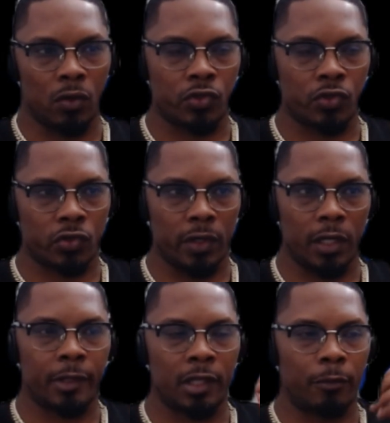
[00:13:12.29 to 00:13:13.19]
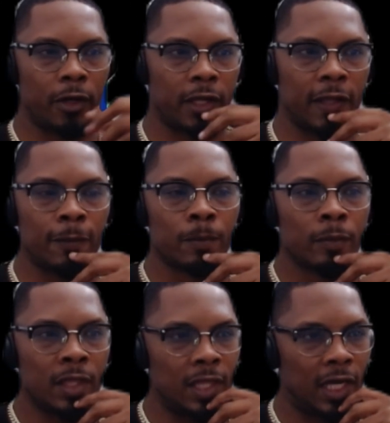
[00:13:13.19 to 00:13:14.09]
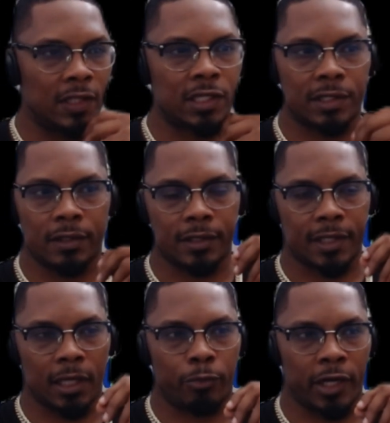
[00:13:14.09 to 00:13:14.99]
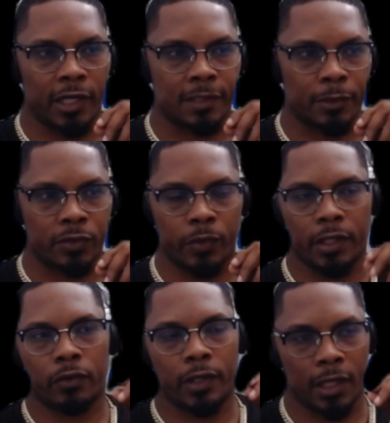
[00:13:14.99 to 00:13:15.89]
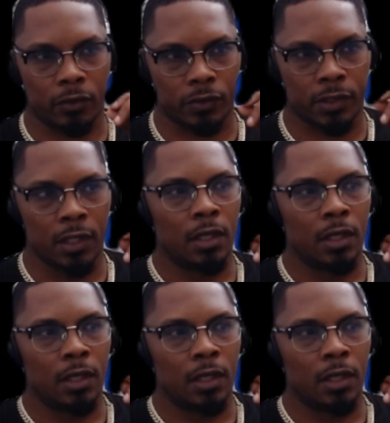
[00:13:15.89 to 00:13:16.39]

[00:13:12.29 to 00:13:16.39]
showing up in the market, not touching the same price between 3 candles.